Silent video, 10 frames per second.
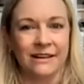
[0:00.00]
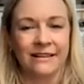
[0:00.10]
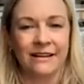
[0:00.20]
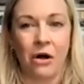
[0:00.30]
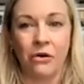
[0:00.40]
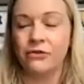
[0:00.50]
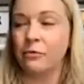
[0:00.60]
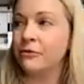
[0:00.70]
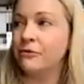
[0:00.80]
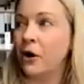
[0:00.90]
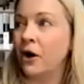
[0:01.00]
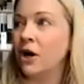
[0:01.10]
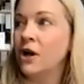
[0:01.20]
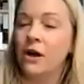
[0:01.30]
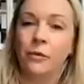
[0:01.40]
college from afar
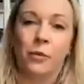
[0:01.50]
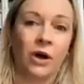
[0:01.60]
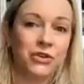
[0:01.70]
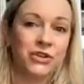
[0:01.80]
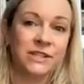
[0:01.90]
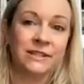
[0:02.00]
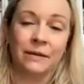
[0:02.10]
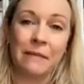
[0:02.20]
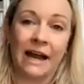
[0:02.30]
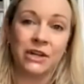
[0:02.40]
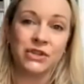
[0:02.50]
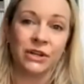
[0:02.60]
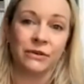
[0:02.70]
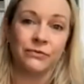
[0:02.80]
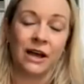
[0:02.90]
while she's like
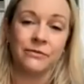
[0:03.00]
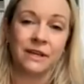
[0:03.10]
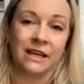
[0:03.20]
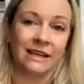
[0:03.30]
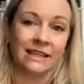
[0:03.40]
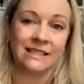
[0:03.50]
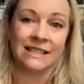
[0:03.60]
managing 5 kids